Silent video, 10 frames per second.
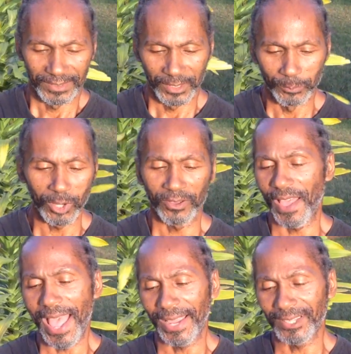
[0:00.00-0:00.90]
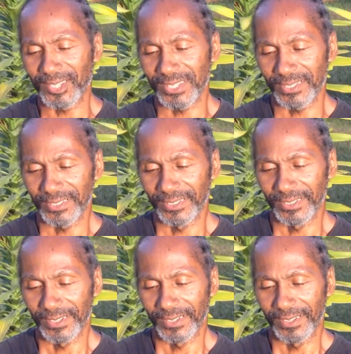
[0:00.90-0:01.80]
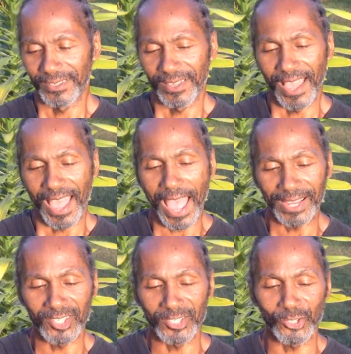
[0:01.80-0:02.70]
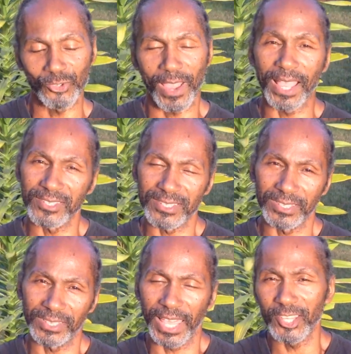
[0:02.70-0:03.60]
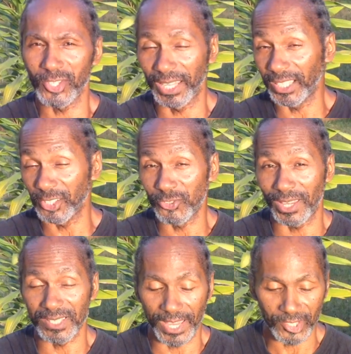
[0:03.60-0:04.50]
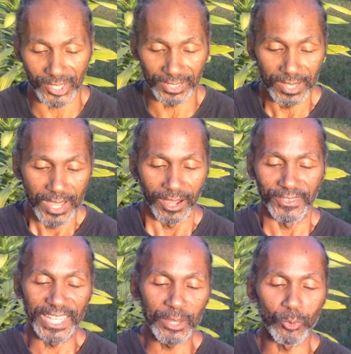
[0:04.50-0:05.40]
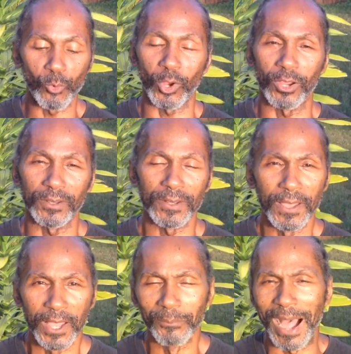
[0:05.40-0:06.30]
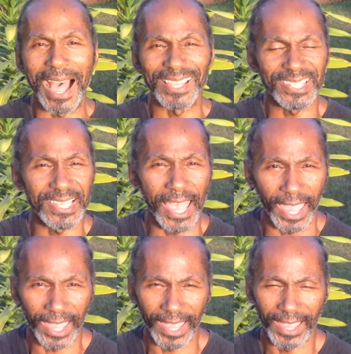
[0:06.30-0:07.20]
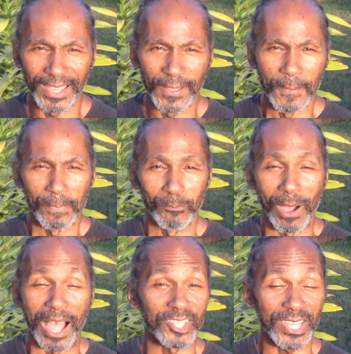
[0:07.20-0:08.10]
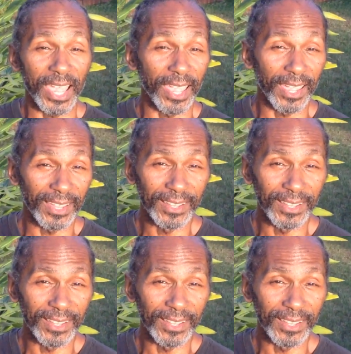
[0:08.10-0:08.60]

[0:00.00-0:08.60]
The book of Acts, Acts is a translation, English translation of the Hebrew word maaseh. Maaseh,